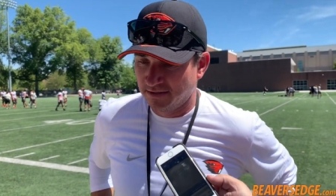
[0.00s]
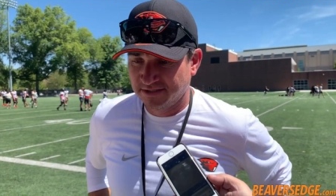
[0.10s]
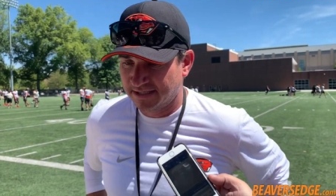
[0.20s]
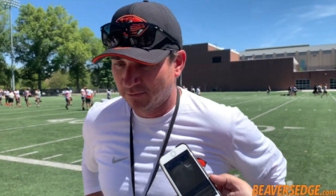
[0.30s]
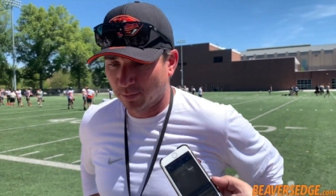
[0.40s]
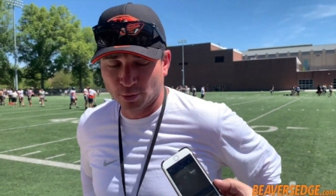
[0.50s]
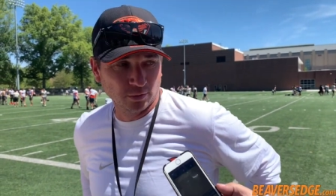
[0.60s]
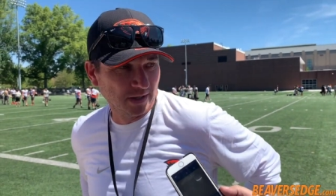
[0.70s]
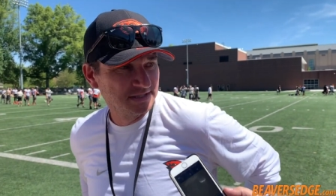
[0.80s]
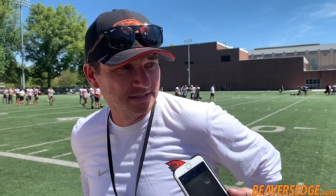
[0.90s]
just think we're
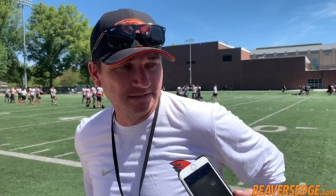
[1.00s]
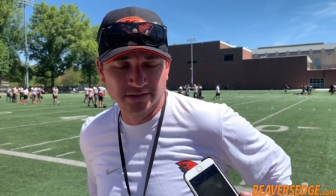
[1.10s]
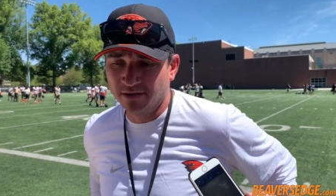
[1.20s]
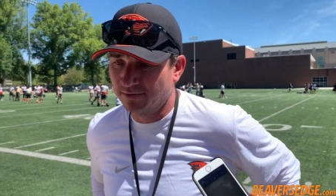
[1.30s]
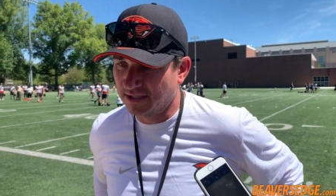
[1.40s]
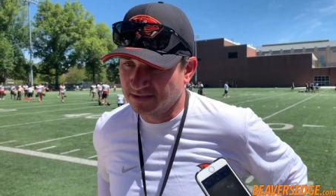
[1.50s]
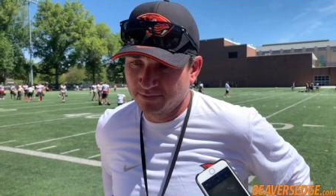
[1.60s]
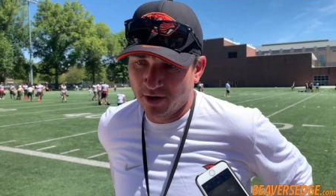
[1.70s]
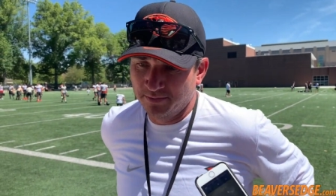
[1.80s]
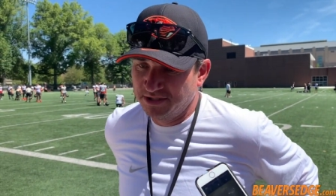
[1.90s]
progressing. You know, we got some
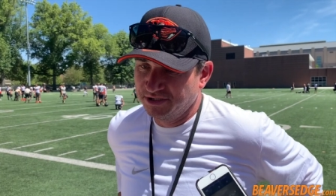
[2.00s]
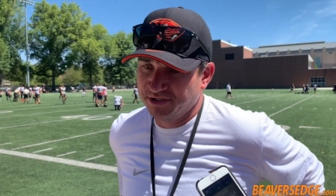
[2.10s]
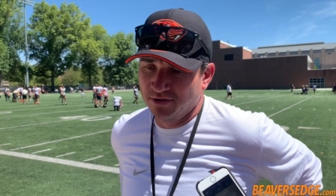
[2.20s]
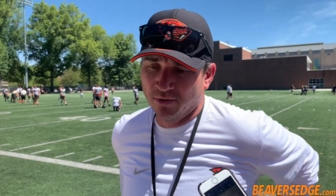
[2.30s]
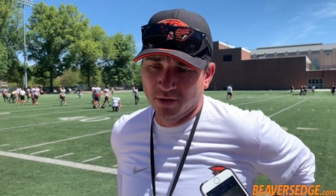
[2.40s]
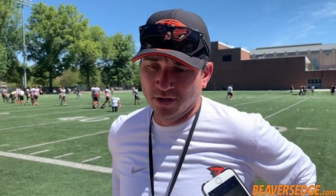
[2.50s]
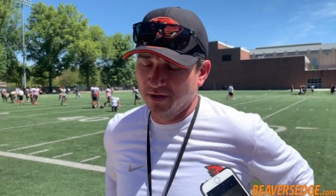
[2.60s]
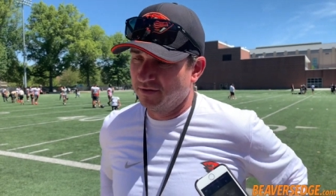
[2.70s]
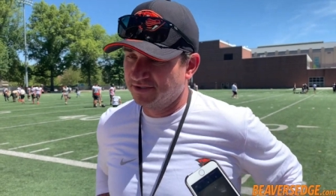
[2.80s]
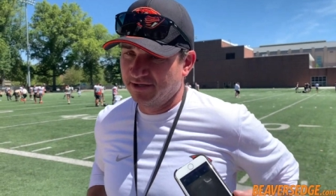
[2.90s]
competition going
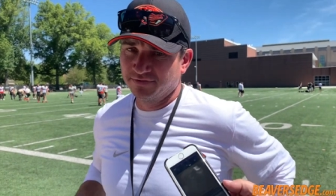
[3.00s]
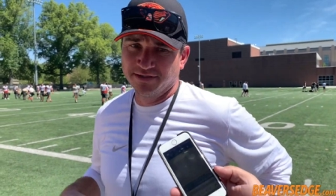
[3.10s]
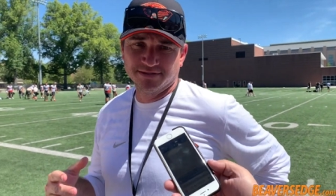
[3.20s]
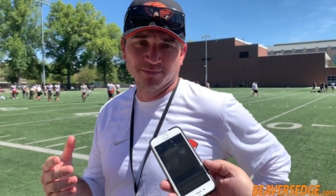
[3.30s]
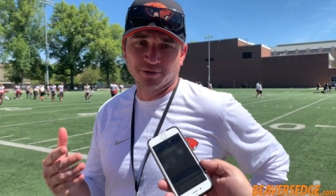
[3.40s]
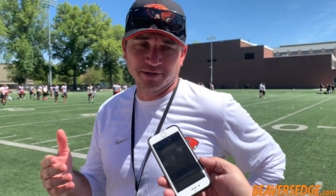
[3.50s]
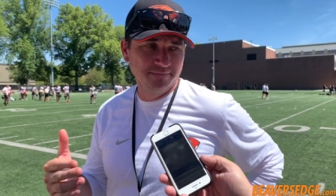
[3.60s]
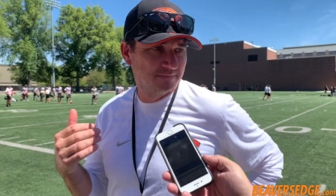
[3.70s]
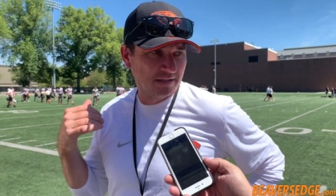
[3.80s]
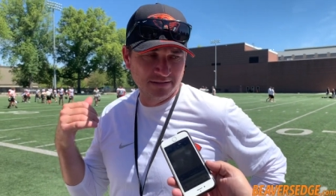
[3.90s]
on. There's definitely some learning.
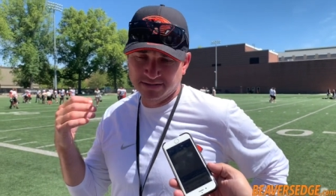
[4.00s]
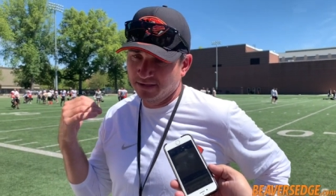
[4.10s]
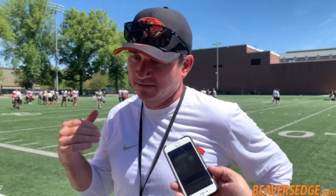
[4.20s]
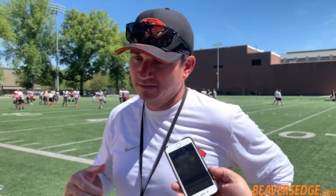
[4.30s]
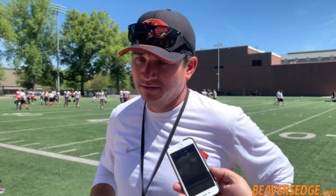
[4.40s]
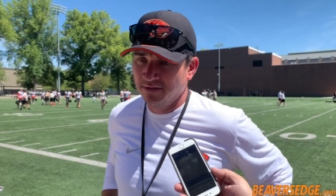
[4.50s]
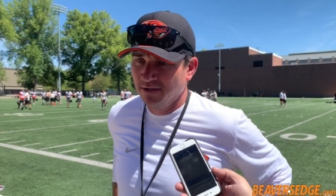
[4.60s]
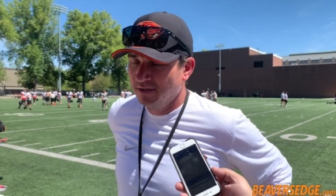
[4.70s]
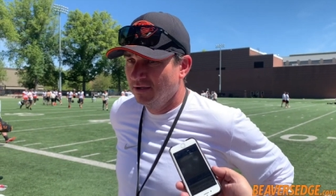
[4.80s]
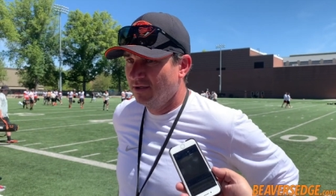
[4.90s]
It's not the,
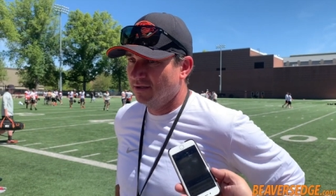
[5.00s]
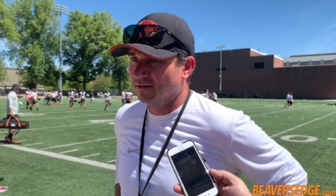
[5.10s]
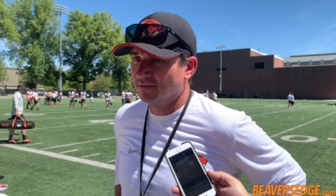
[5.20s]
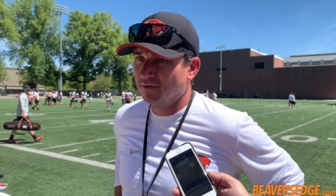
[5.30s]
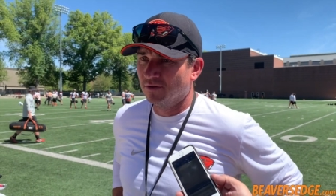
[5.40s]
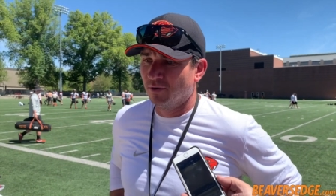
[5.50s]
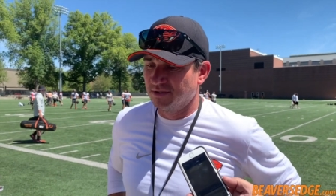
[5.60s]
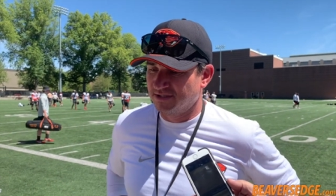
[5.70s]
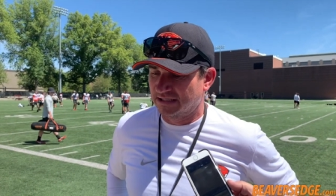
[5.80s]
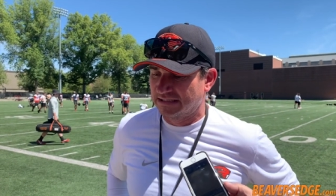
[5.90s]
you know,
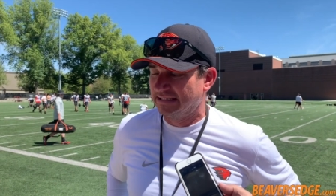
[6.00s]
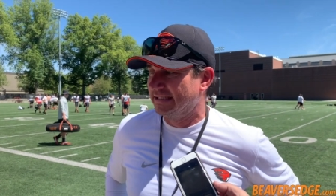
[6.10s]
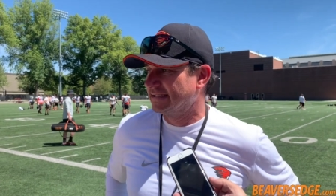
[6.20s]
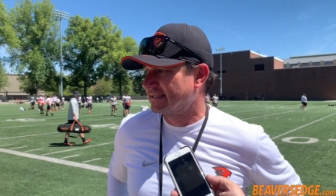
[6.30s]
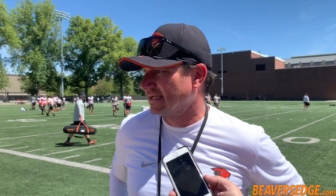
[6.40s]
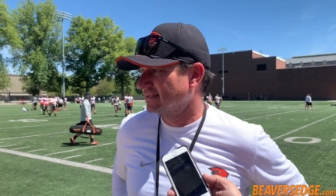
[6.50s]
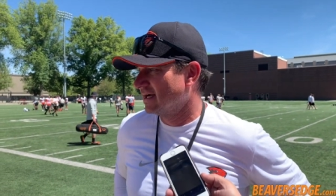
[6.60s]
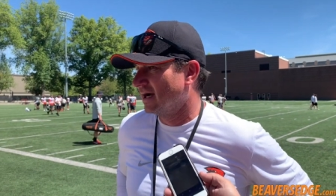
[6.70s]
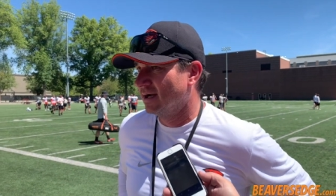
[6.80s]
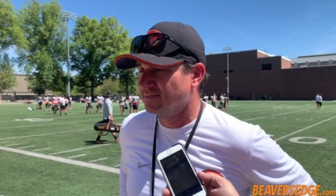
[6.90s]
always the cleanest at
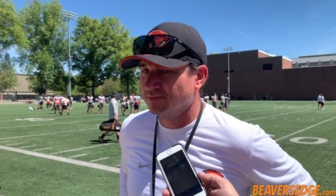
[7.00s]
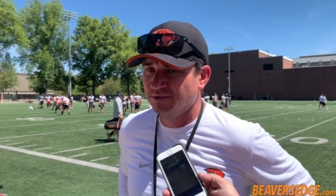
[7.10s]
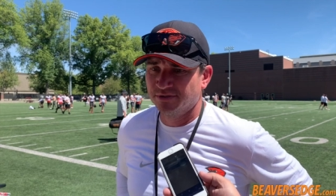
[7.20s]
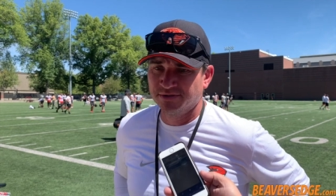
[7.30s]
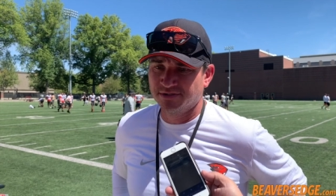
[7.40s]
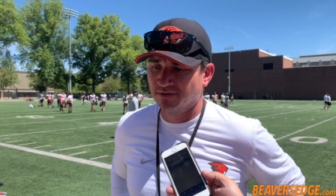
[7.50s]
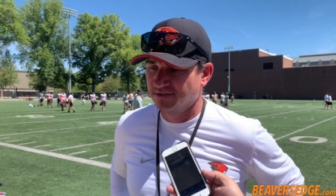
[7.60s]
times when you're installing